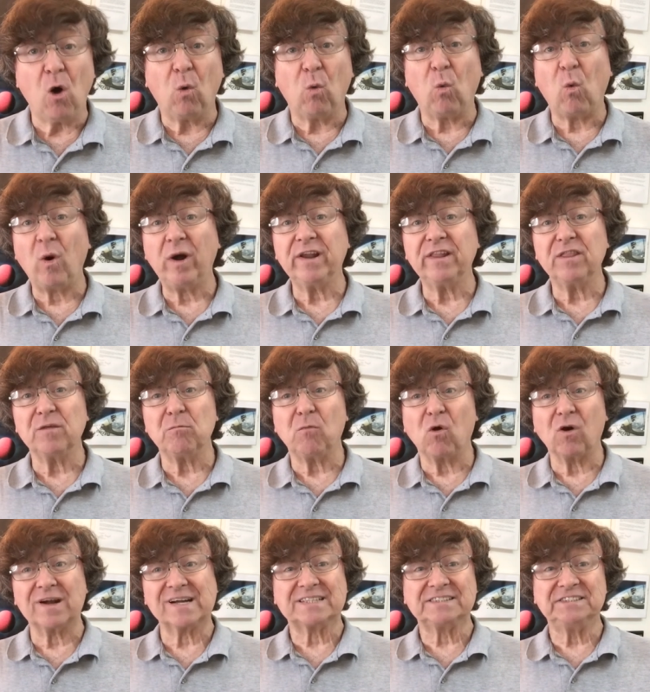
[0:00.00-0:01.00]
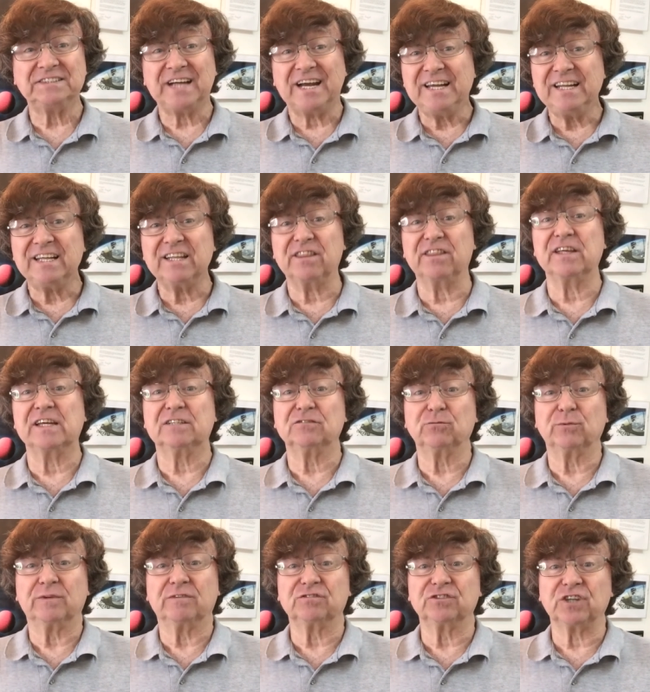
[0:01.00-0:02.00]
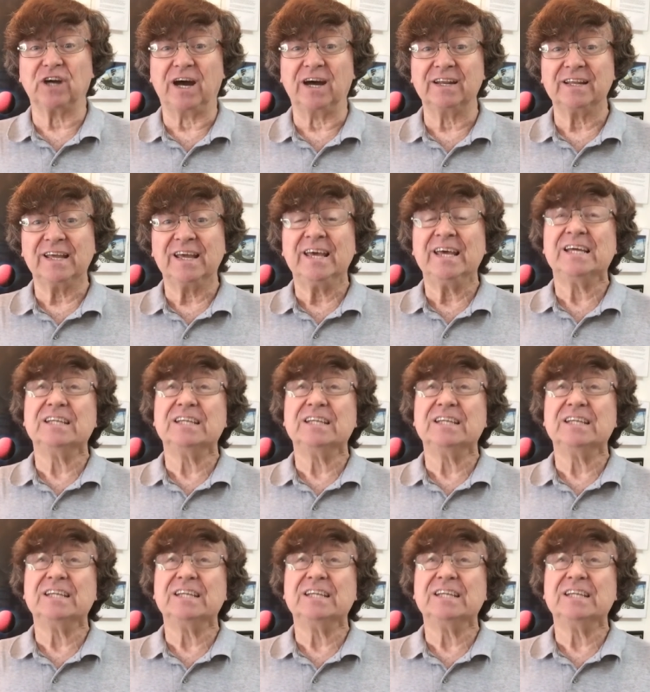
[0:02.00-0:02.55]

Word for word: One of the more exciting things we've shot